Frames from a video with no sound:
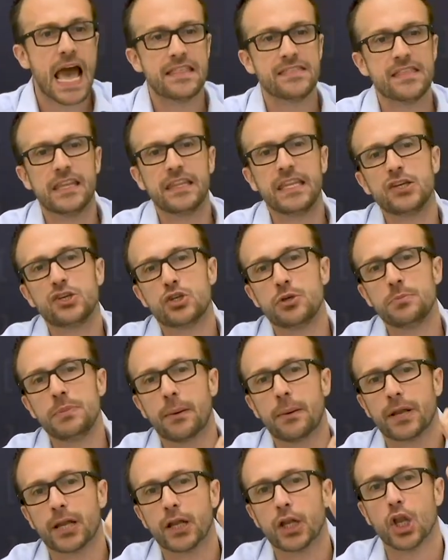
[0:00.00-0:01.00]
And then they should be
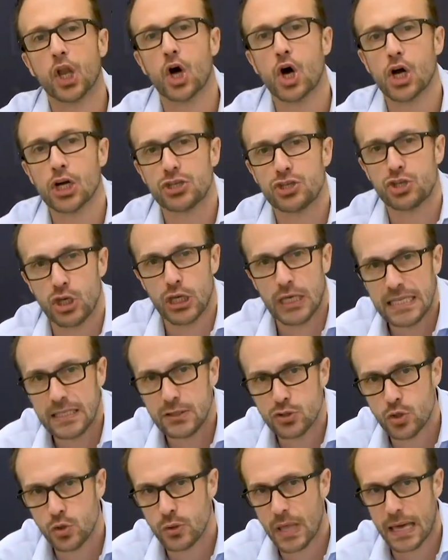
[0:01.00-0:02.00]
able to launch
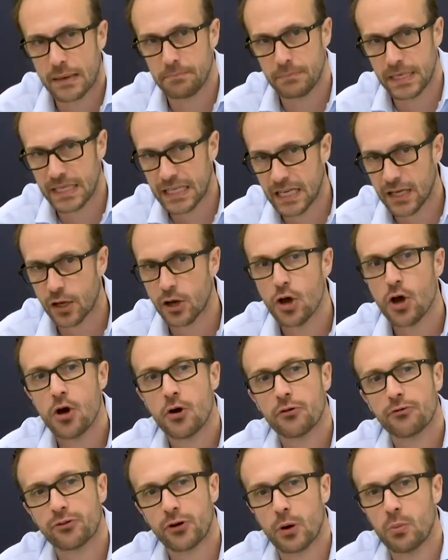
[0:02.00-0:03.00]
into that meeting
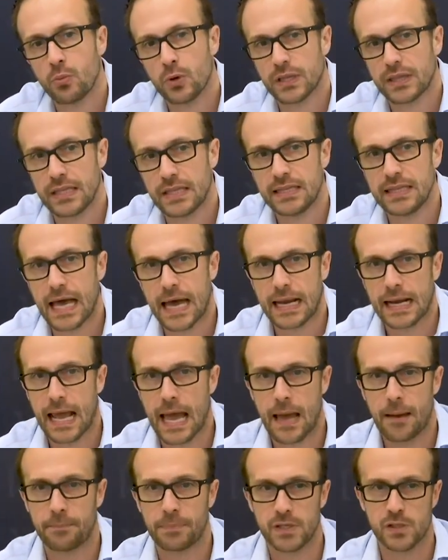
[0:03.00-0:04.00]
from within that
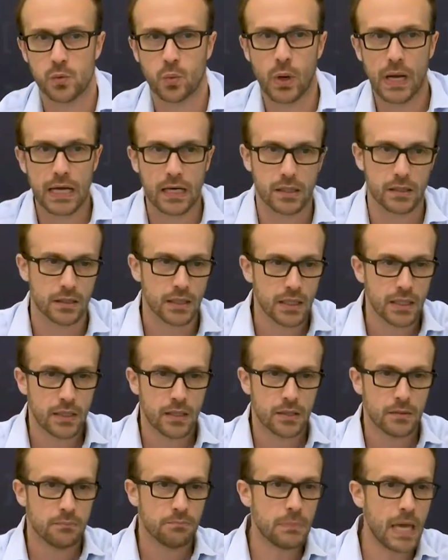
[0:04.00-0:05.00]
app as well.
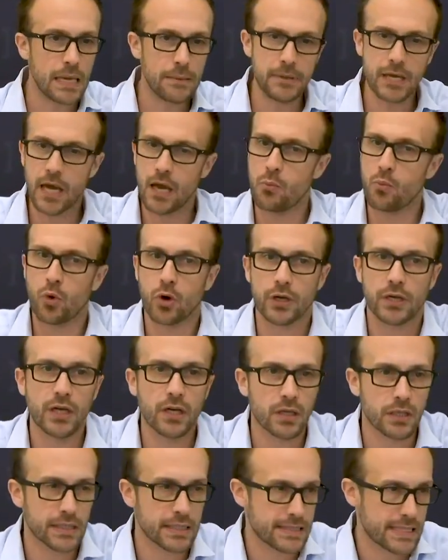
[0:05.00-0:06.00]
Maybe I'm
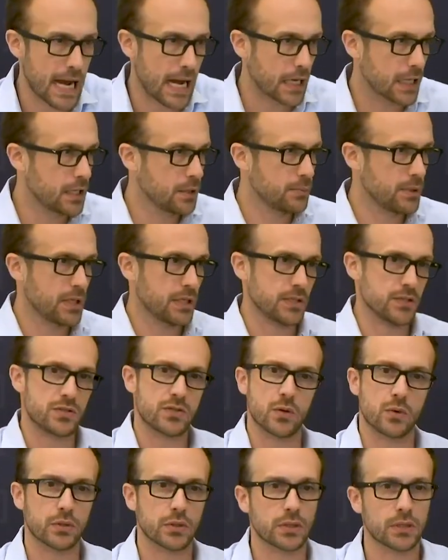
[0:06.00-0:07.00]
working on a document
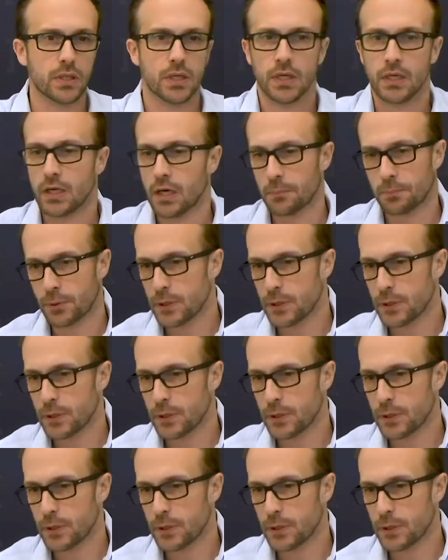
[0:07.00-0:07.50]
or a